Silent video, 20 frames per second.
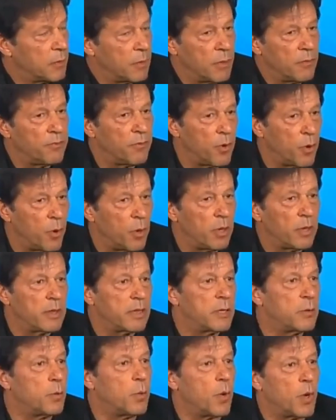of all
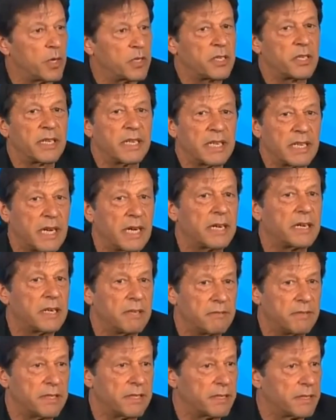the water in our
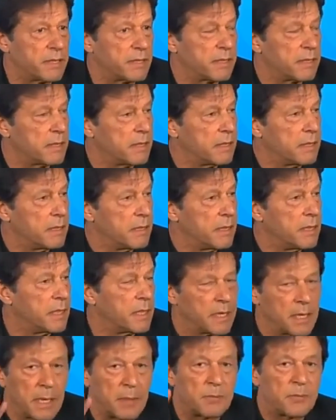rivers
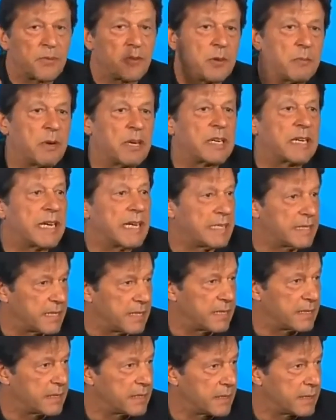comes from our
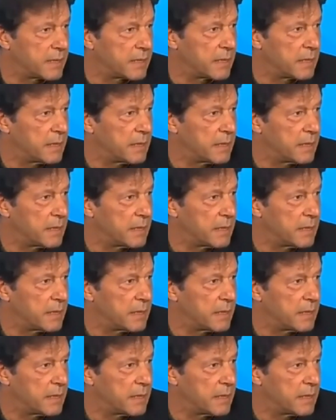glaciers,